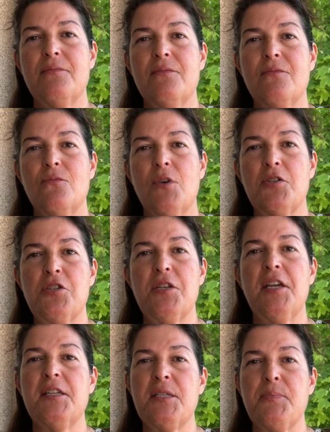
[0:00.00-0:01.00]
while she
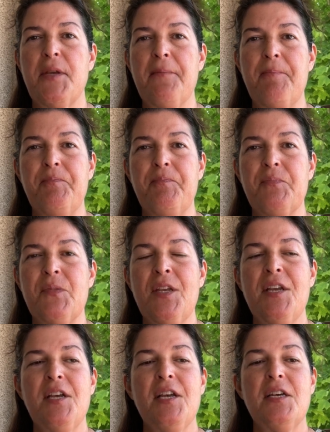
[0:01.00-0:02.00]
gets me.
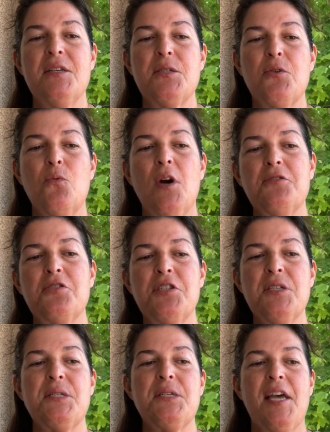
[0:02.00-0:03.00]
So while
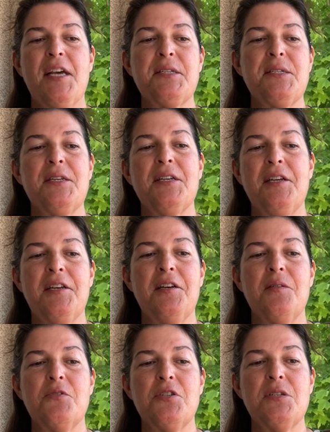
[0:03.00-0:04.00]
she's texting
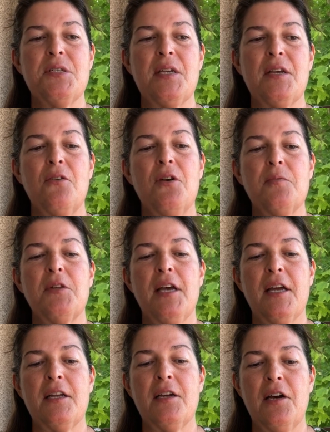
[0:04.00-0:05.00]
him, she's like, oh, I'm
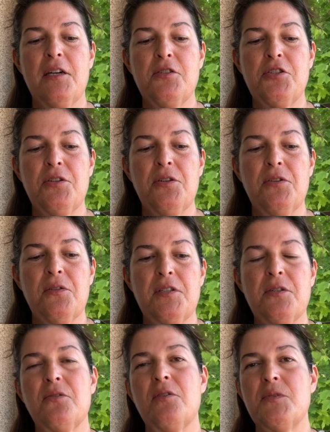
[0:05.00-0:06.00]
glad I got you. And I
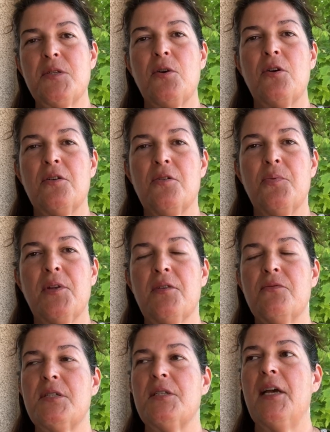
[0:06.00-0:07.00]
told her, I'm sorry, the
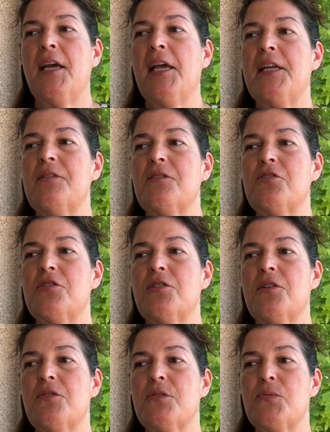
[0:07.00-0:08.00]
plane was late. And she
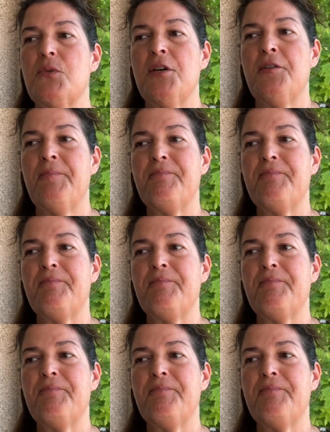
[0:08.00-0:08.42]
goes, well,